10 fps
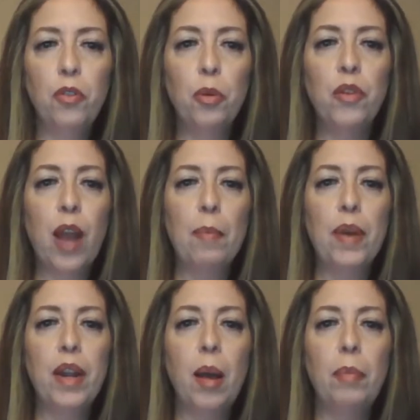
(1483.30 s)
we wrap
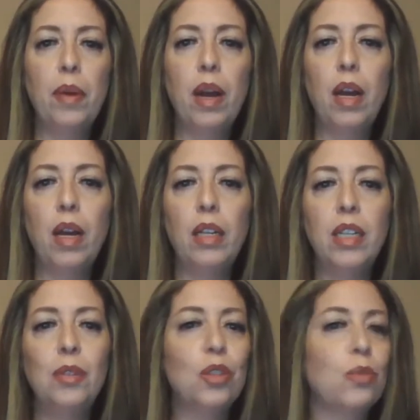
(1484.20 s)
it up,
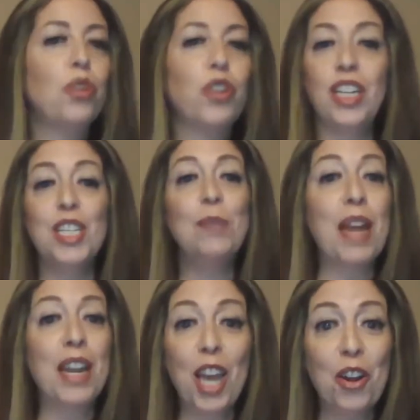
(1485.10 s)
we're in
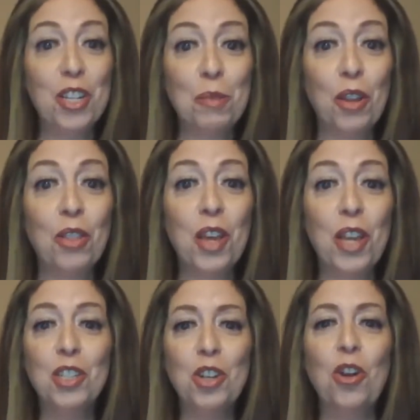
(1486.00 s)
Hispanic Heritage Month
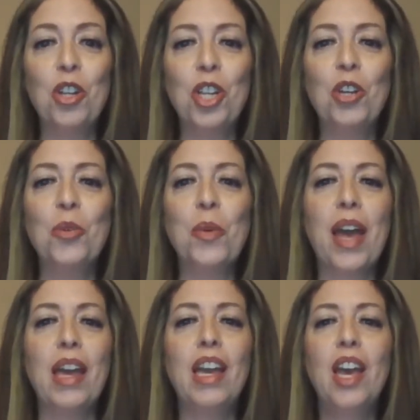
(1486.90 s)
and it's currently
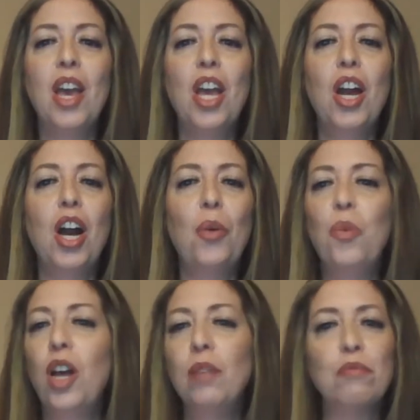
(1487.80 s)
underway.
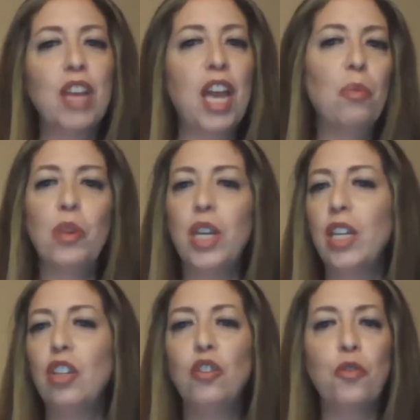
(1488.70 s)
What can
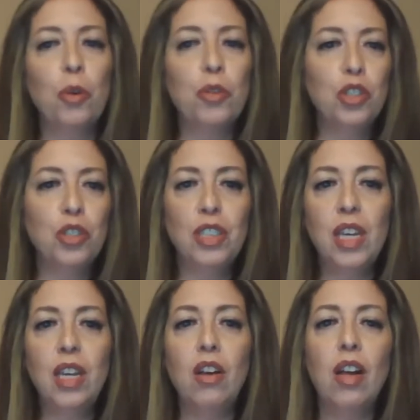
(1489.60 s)
we look forward to
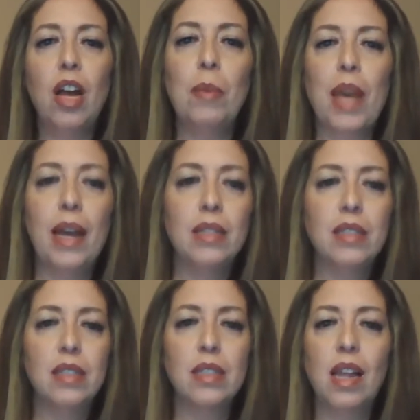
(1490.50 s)
seeing on
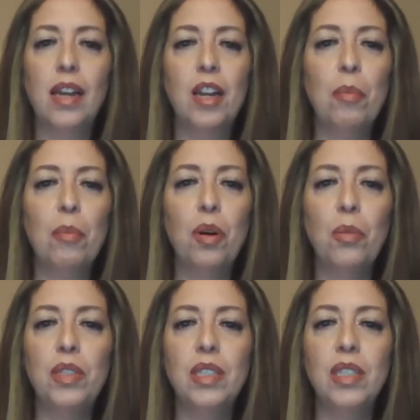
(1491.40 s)
Comcast's lineup? What
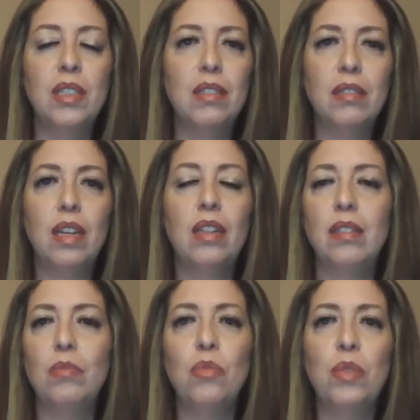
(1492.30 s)
was it
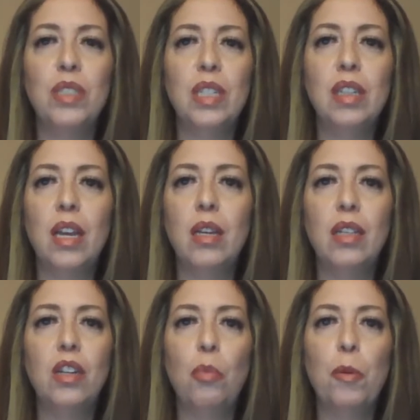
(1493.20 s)
like,
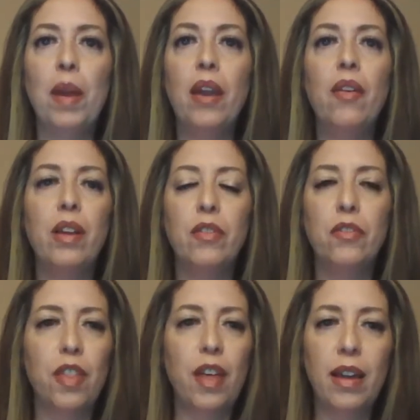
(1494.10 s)
preparing
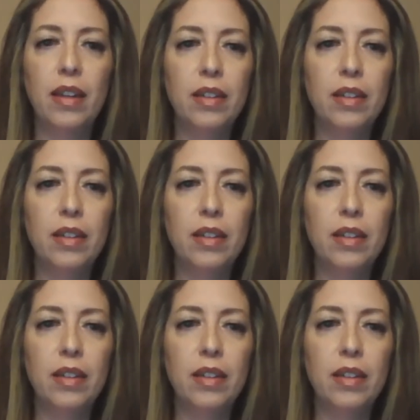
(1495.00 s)
for that?